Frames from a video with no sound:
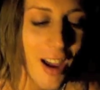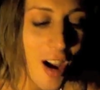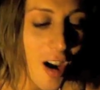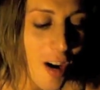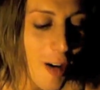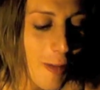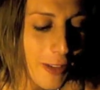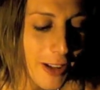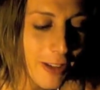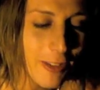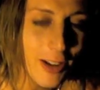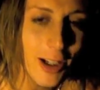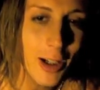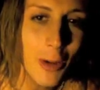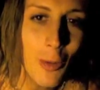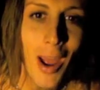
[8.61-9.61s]
Hopefully
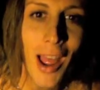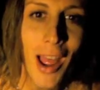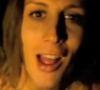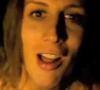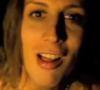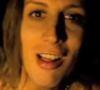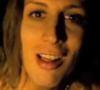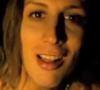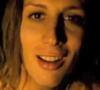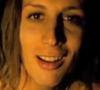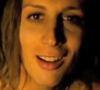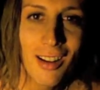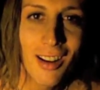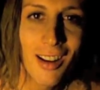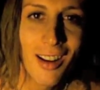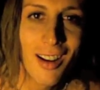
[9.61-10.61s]
very well.
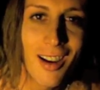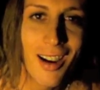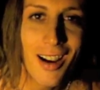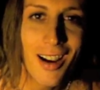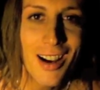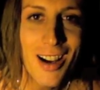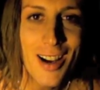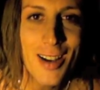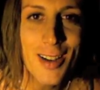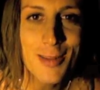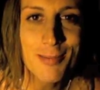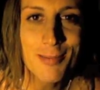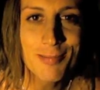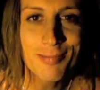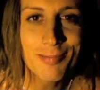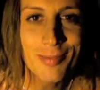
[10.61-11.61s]

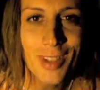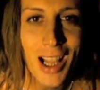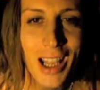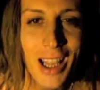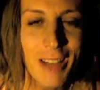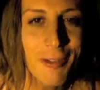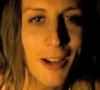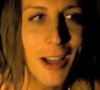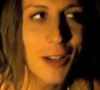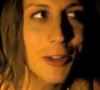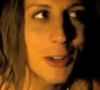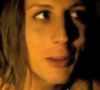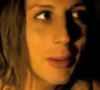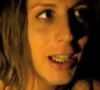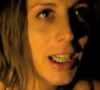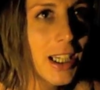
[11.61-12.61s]
I found the
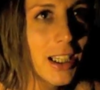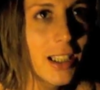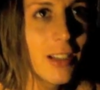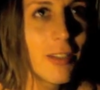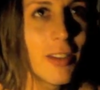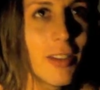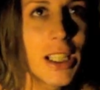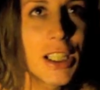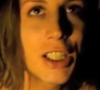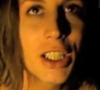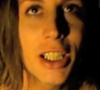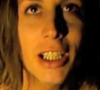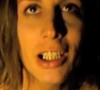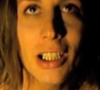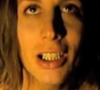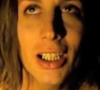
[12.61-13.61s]
beginning of this
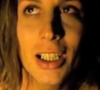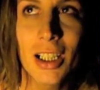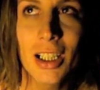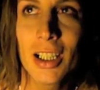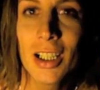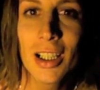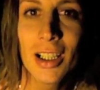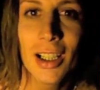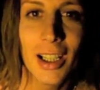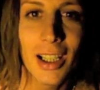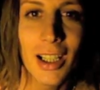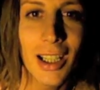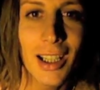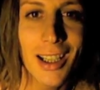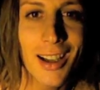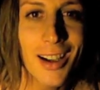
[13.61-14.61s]
year,
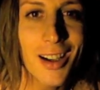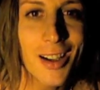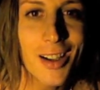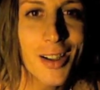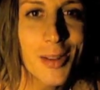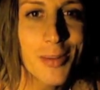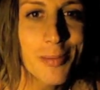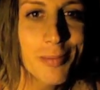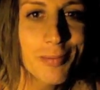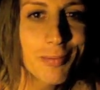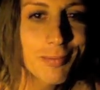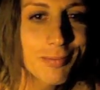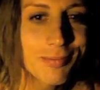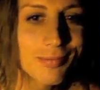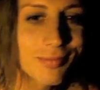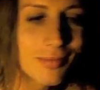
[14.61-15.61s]
as
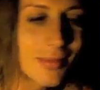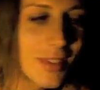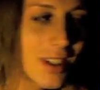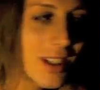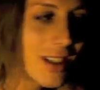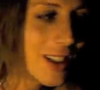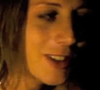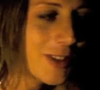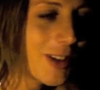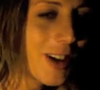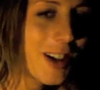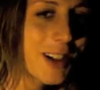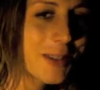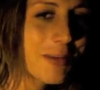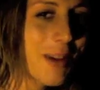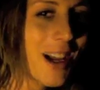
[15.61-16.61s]
far
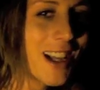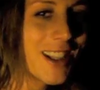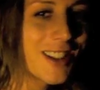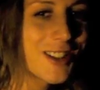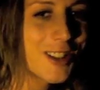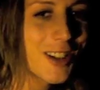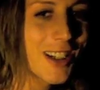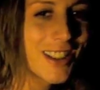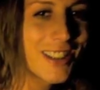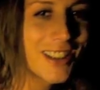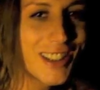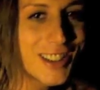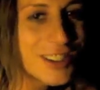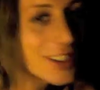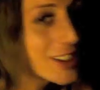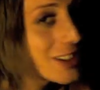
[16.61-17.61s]
as my
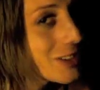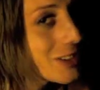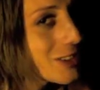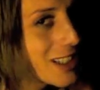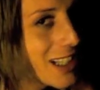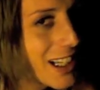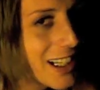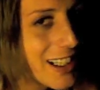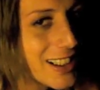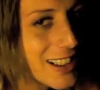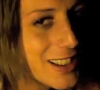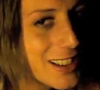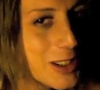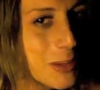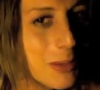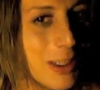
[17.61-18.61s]
transitions related,
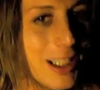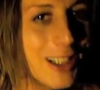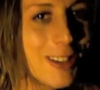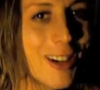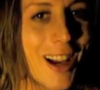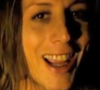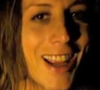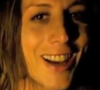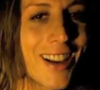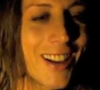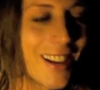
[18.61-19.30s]
to be great.